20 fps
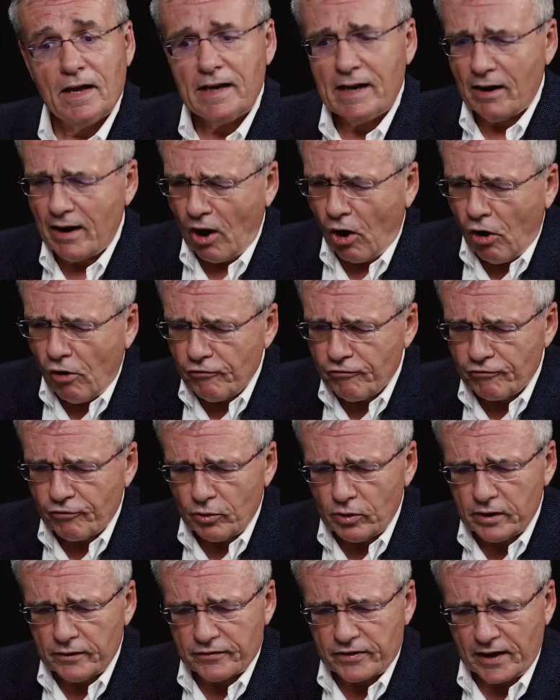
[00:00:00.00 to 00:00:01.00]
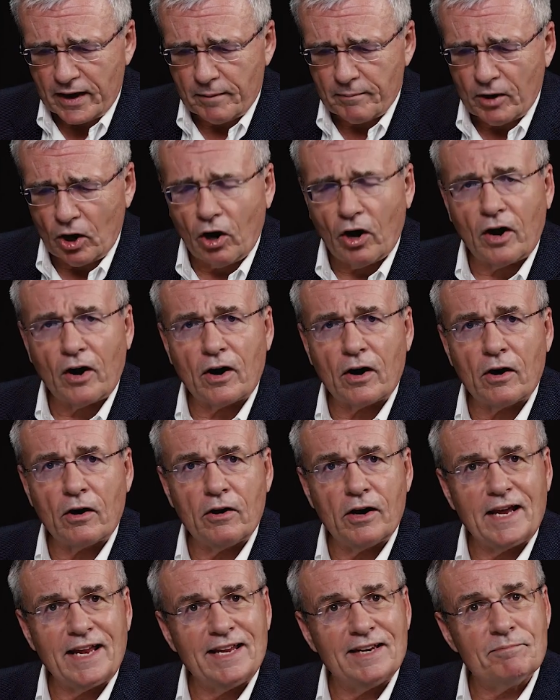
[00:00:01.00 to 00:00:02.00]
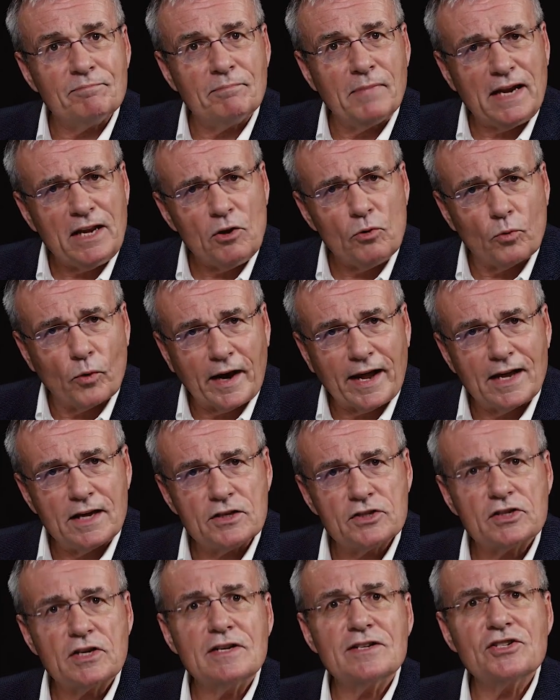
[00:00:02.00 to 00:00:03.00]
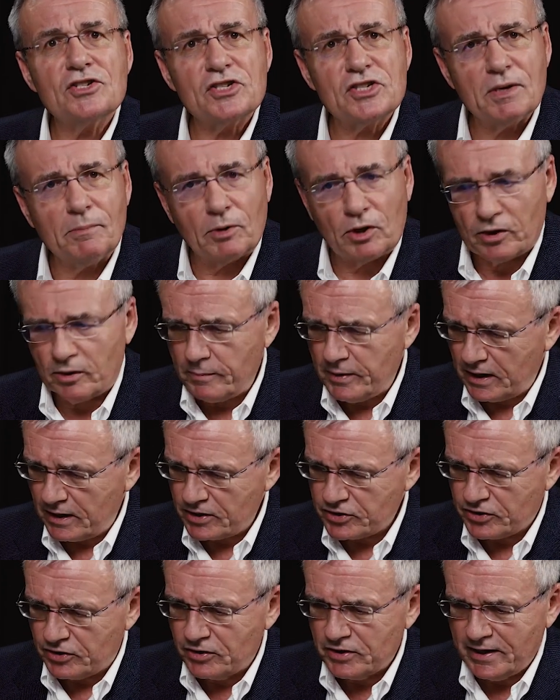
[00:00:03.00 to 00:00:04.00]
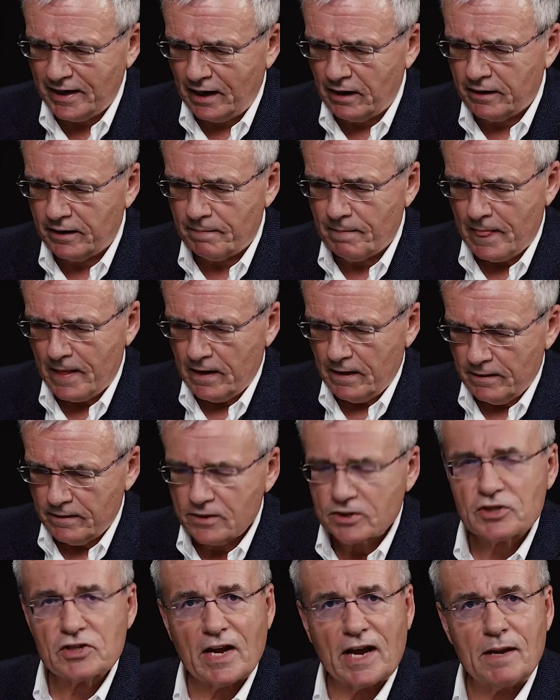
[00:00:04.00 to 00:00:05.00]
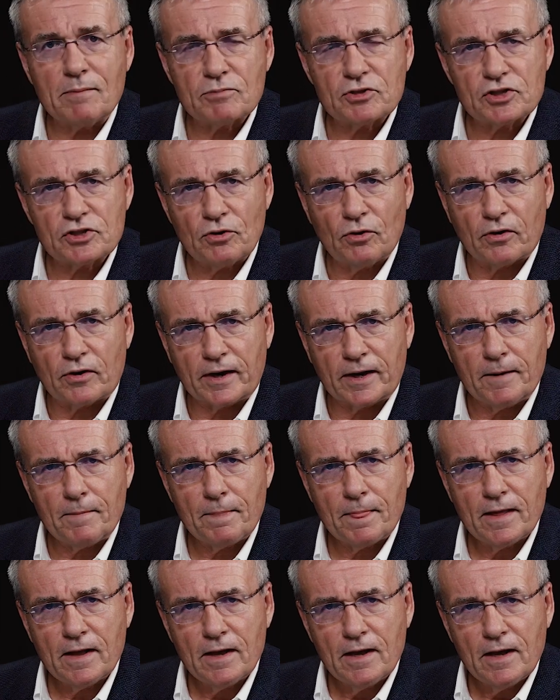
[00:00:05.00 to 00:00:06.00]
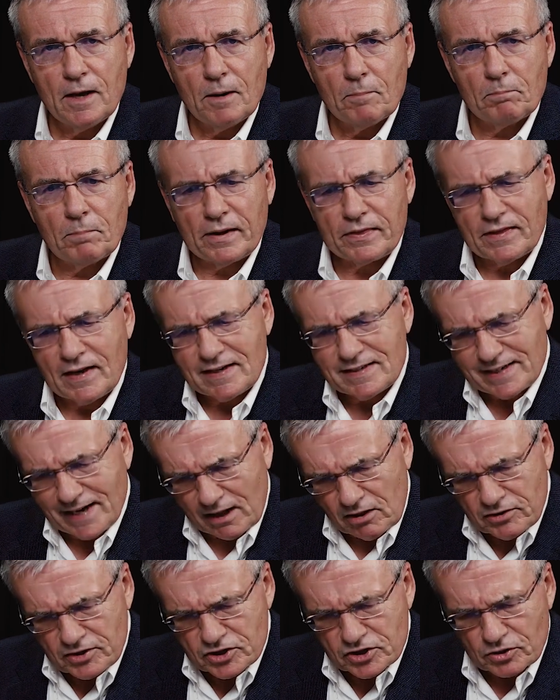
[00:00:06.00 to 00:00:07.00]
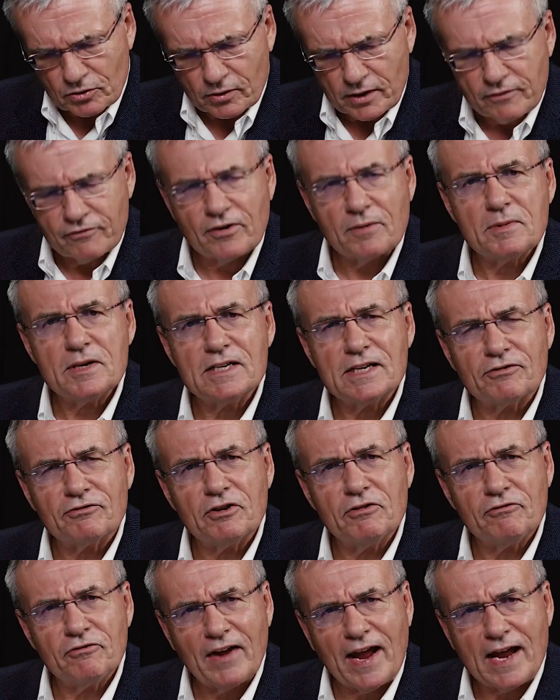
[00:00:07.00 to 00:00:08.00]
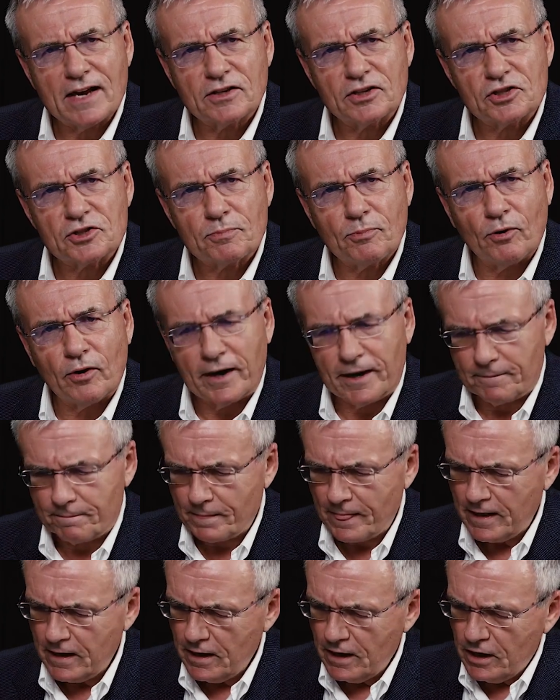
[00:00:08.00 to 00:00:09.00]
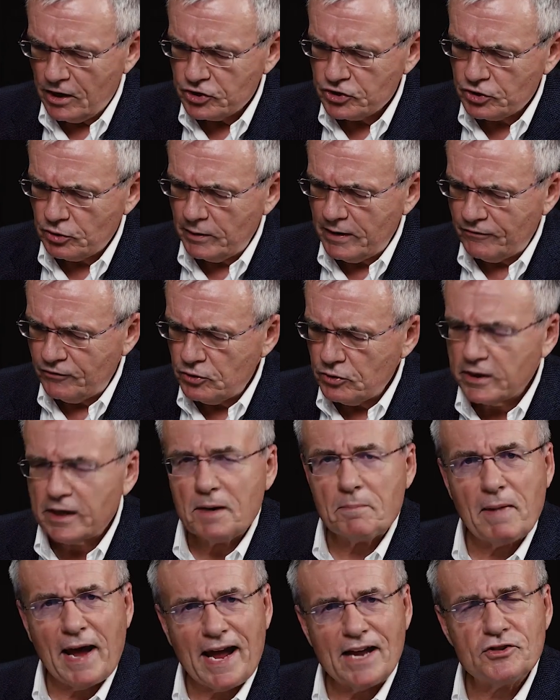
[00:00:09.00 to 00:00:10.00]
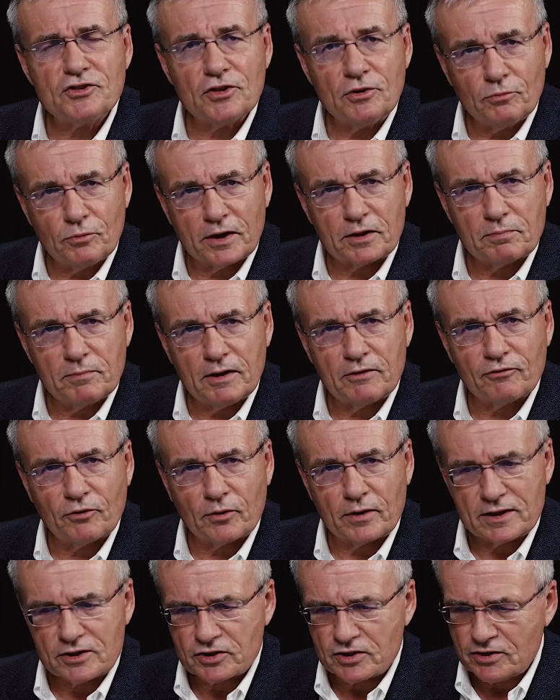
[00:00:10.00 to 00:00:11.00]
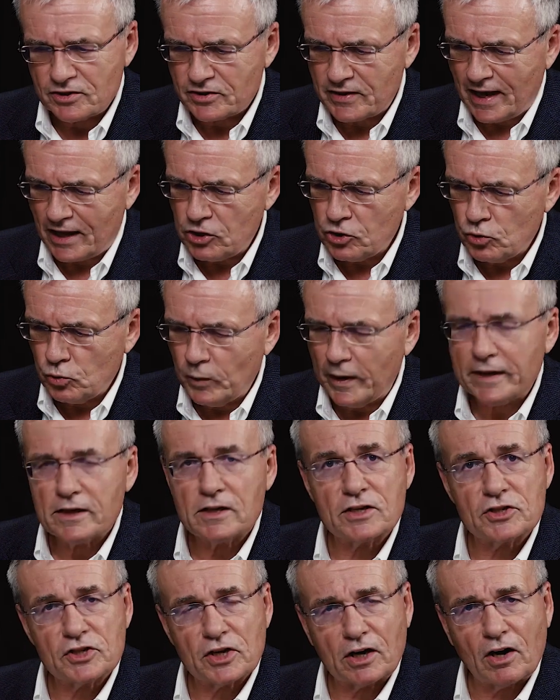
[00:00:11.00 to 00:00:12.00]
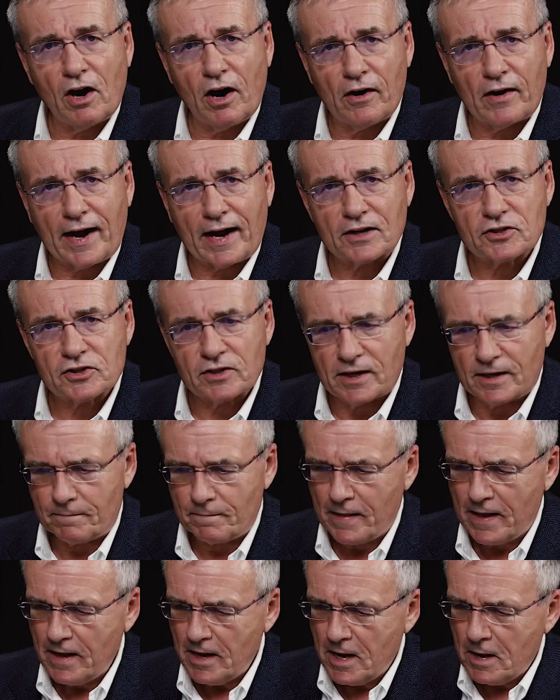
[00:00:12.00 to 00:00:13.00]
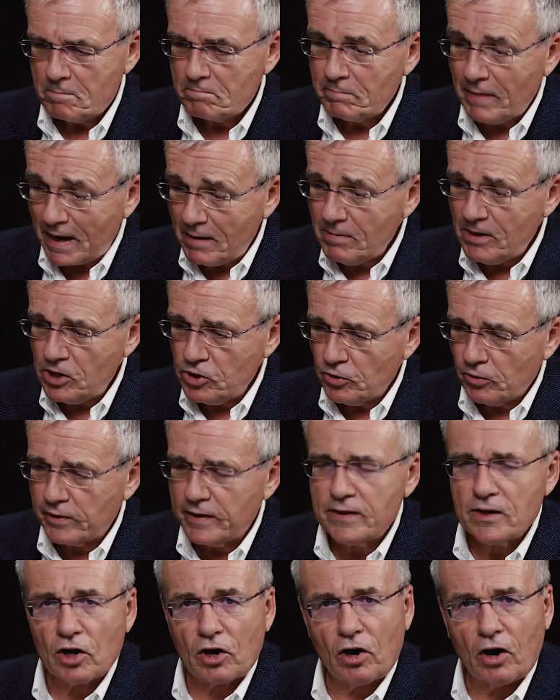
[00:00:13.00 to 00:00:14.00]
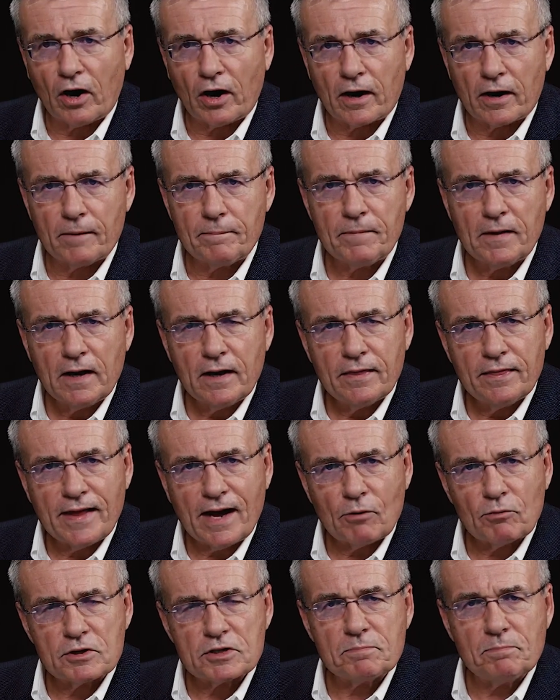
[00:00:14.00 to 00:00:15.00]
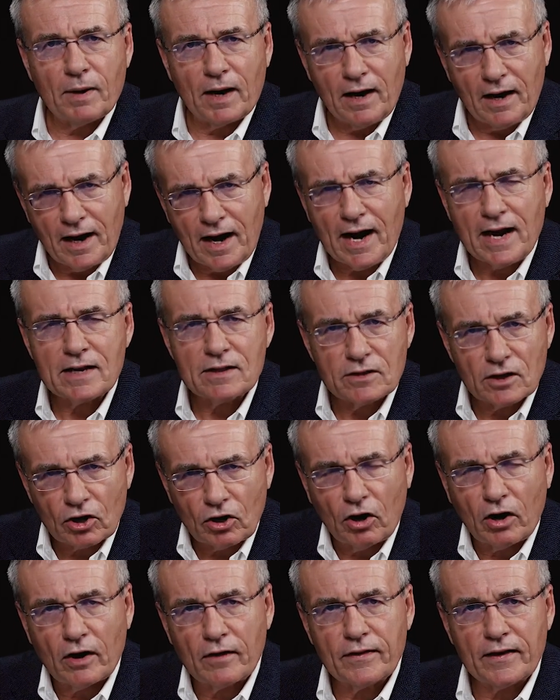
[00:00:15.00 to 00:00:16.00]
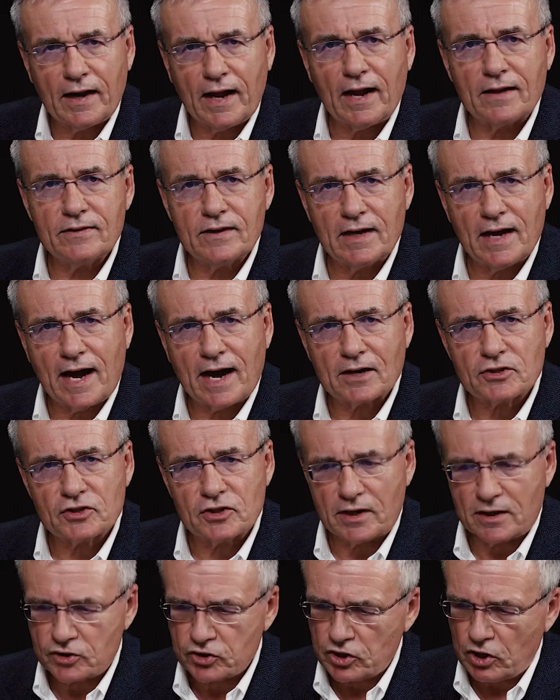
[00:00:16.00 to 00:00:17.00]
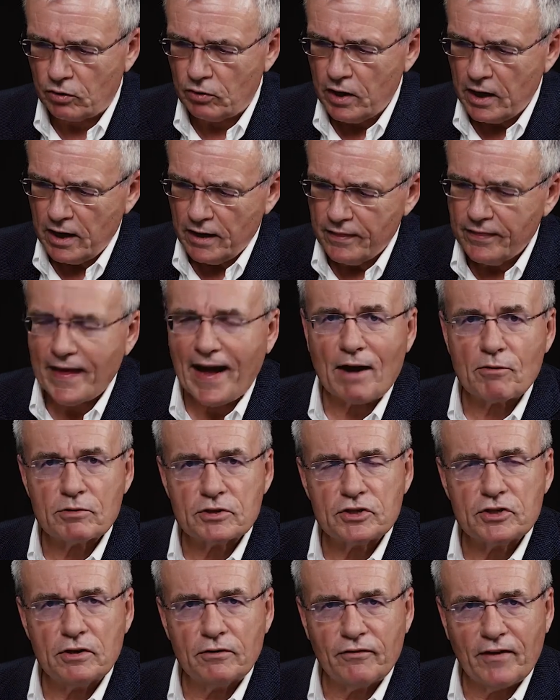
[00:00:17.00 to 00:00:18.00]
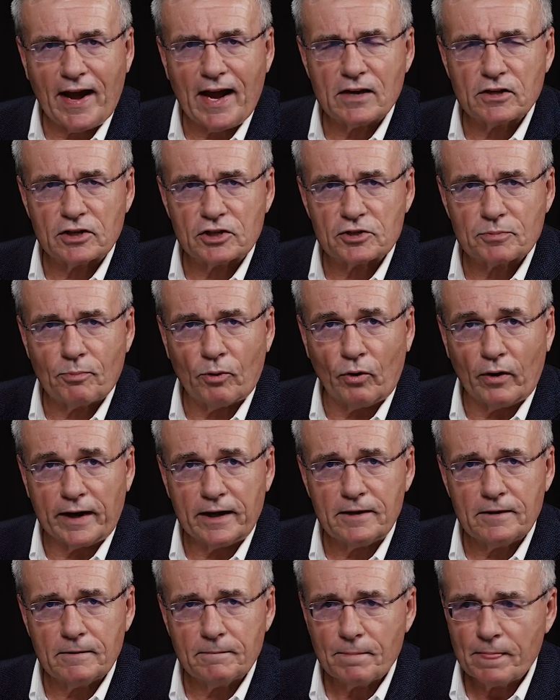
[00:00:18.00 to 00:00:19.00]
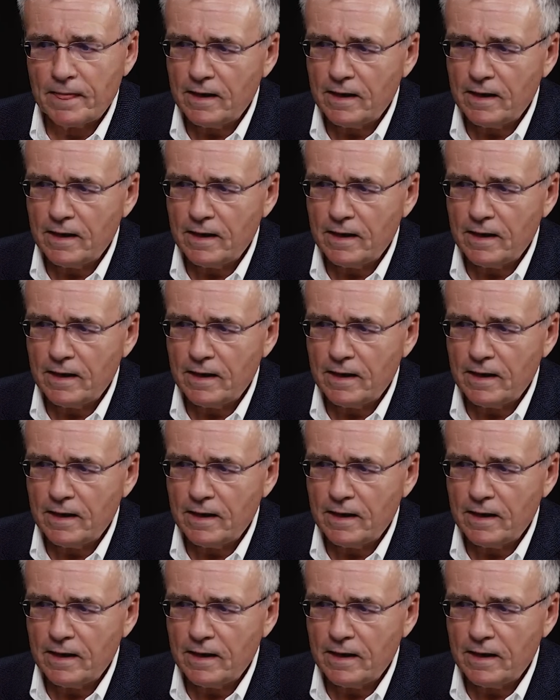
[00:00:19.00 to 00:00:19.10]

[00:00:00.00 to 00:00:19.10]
Now, all 4 of them are in many ways similar because they're telling the same story, but they tell the story from a different vantage point. So if you can imagine with me, for instance, that you witness a car accident. Maybe you're in the car that was behind the car that had the accident, so that was your vantage point.